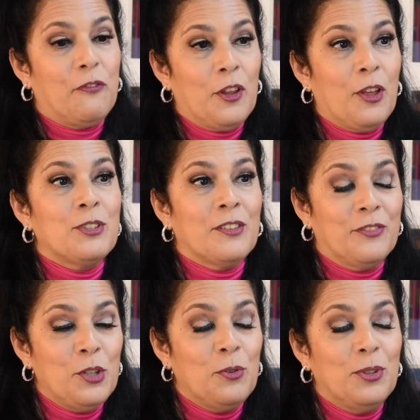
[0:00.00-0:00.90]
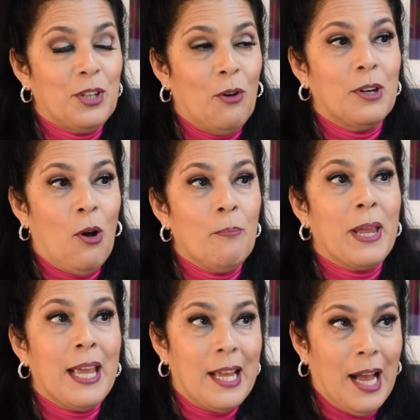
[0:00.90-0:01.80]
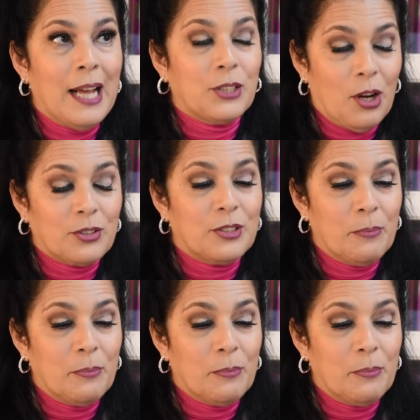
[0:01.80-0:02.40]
for those of you who don't know me, God talks